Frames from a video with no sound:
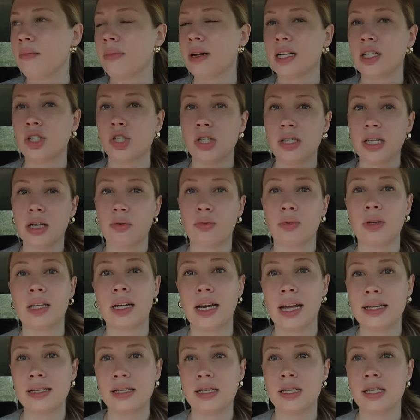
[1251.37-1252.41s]
but it's just like really
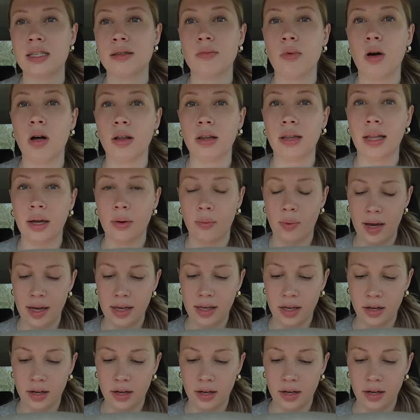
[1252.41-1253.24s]
nice and small and lightweight.